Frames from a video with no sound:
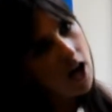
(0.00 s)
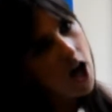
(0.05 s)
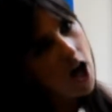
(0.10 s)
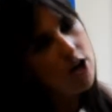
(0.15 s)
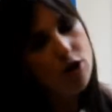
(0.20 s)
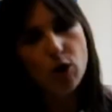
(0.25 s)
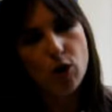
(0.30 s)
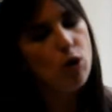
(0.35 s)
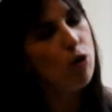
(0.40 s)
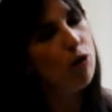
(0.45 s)

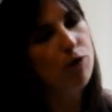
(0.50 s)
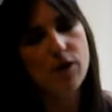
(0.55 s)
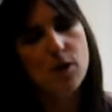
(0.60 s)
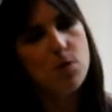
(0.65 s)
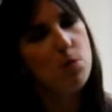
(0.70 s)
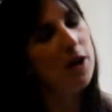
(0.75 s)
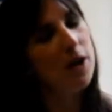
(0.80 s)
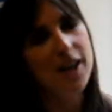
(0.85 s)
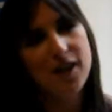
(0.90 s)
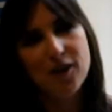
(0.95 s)
And don't go for
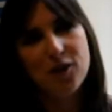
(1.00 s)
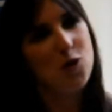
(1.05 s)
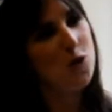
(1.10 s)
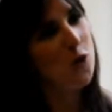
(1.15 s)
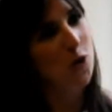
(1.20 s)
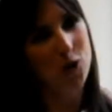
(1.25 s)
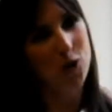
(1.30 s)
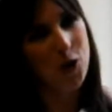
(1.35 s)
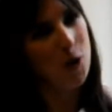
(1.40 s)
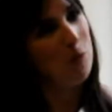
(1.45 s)
the money in the
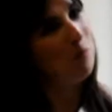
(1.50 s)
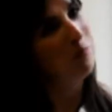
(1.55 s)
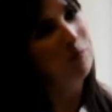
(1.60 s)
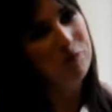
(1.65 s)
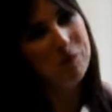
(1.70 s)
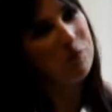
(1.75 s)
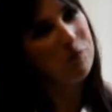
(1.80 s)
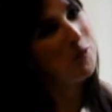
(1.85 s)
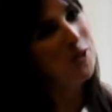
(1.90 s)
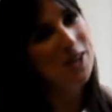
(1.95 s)
short term,
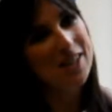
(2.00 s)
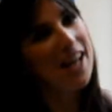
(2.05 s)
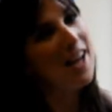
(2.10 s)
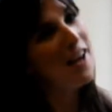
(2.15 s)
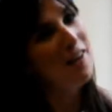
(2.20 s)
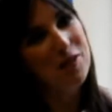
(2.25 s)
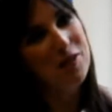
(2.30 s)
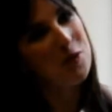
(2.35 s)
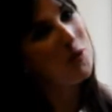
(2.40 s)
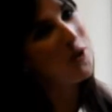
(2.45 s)
because that
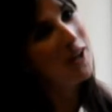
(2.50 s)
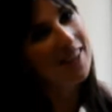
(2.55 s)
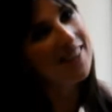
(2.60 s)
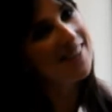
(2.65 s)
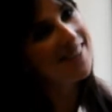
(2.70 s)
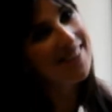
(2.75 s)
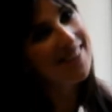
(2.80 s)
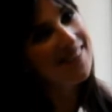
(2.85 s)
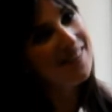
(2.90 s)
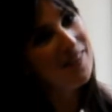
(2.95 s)
never works.
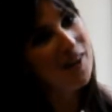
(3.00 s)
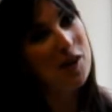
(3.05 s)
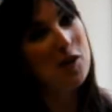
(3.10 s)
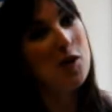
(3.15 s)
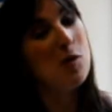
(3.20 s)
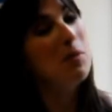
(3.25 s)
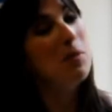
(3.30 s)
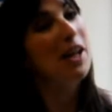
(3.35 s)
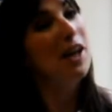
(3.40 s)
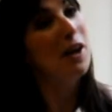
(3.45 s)

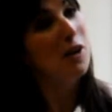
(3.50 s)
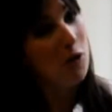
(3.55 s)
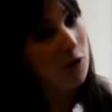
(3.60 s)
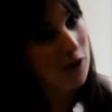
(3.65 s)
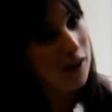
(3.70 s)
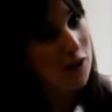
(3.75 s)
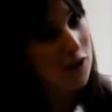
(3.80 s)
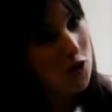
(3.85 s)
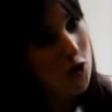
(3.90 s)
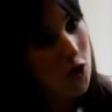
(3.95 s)
Whether it be a
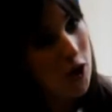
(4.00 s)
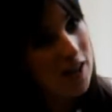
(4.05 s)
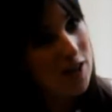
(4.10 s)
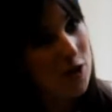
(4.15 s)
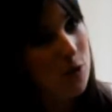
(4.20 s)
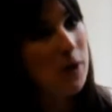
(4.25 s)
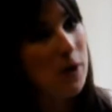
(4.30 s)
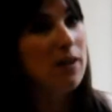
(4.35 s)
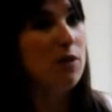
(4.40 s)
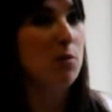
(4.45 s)
career choice
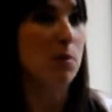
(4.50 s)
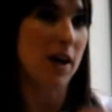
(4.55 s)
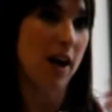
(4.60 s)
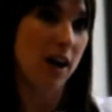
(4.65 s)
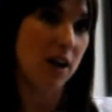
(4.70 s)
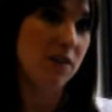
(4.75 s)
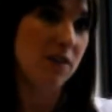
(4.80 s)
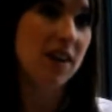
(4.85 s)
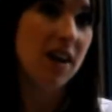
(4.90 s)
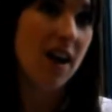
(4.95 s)
or whether it be
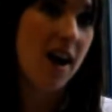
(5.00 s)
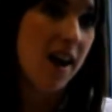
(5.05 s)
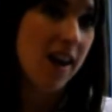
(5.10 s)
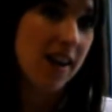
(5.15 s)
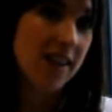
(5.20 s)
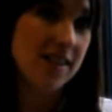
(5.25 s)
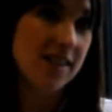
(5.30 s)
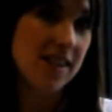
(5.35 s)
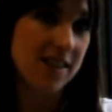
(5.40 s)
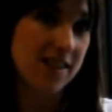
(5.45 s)
out of a
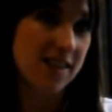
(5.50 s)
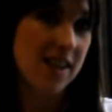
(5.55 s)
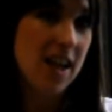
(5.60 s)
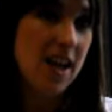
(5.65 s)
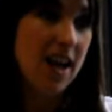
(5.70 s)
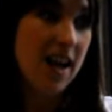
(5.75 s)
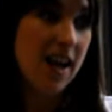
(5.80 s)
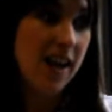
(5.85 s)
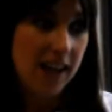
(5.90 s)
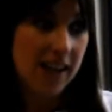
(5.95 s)
client, it's
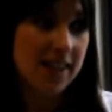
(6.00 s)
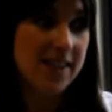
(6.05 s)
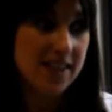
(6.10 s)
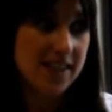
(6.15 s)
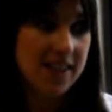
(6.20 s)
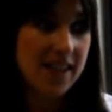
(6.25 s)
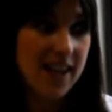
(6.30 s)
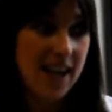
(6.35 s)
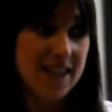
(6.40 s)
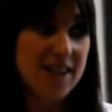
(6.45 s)

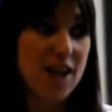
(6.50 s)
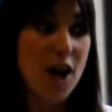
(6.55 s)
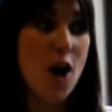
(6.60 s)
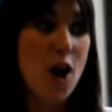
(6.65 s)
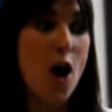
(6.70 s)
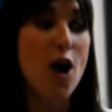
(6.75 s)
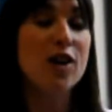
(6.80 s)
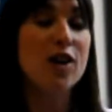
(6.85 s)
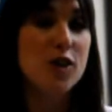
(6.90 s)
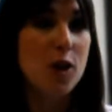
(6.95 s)
a
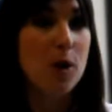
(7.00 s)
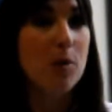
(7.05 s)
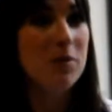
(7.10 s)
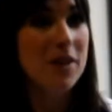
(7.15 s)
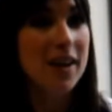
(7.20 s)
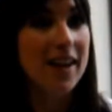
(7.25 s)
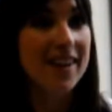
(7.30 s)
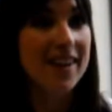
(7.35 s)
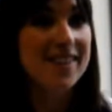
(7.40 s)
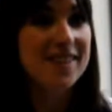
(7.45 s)
long-term
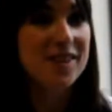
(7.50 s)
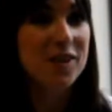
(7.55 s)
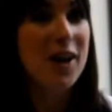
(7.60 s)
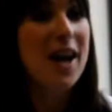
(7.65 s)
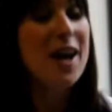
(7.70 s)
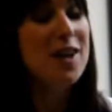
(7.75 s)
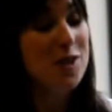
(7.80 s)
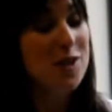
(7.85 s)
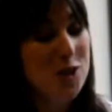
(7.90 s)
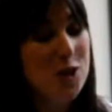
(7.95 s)
thing. So
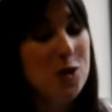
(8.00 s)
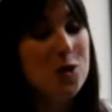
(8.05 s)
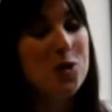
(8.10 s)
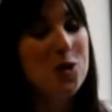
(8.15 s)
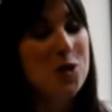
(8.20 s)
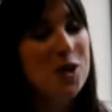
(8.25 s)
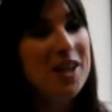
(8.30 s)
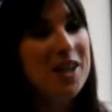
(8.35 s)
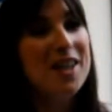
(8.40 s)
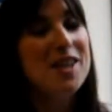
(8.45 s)
yeah,
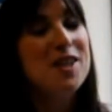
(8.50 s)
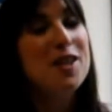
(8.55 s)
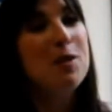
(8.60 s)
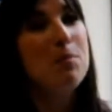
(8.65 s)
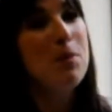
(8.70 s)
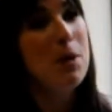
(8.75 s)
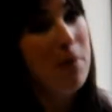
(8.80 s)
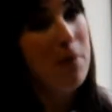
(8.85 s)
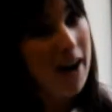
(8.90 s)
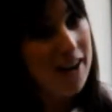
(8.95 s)
do
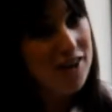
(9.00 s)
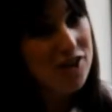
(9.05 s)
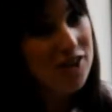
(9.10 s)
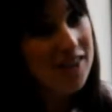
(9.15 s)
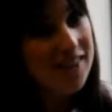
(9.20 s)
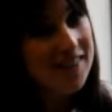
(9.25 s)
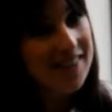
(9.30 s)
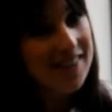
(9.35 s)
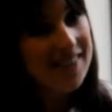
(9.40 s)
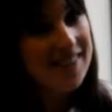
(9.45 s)
be
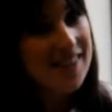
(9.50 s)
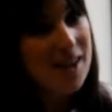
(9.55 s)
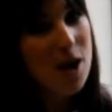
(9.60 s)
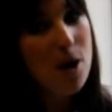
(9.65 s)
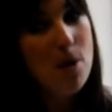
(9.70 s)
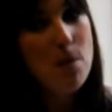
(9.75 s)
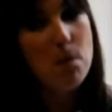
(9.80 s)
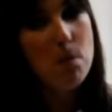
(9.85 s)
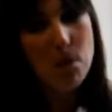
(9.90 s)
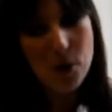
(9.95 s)
passionate,
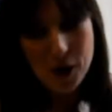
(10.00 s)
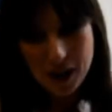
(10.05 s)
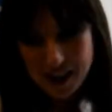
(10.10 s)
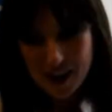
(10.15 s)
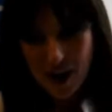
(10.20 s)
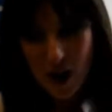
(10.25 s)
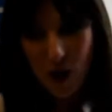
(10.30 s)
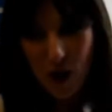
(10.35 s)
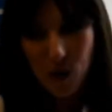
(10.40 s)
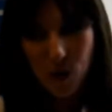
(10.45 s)
put in
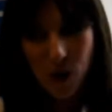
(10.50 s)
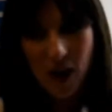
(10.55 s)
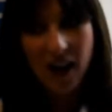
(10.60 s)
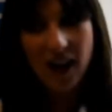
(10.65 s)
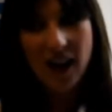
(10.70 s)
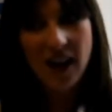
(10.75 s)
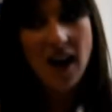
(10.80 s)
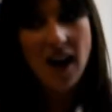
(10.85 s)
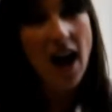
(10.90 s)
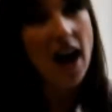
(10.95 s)
hard
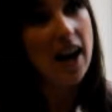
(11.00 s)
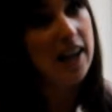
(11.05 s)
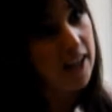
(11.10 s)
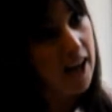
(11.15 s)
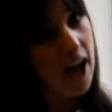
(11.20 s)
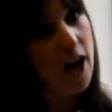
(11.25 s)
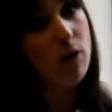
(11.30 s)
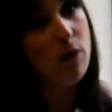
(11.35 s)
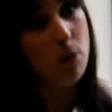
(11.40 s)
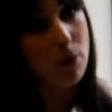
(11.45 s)
work, and
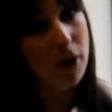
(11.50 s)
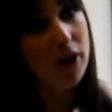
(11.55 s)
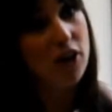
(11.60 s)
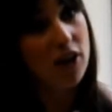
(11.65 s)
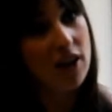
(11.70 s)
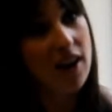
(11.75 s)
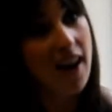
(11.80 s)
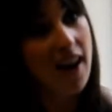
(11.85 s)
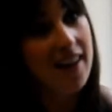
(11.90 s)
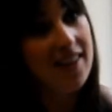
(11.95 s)
care about
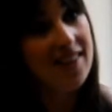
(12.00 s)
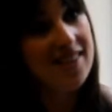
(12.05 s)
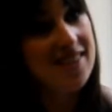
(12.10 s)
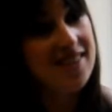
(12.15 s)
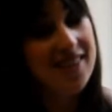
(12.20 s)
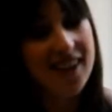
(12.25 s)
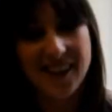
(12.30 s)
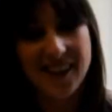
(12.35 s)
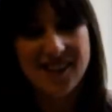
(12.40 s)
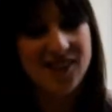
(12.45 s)
your clients,
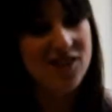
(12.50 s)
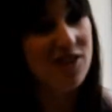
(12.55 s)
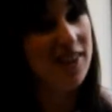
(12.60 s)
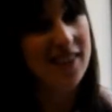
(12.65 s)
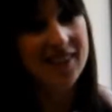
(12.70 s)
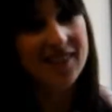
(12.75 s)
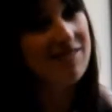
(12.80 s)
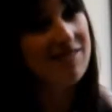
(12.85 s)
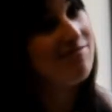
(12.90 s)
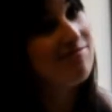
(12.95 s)
and it's great.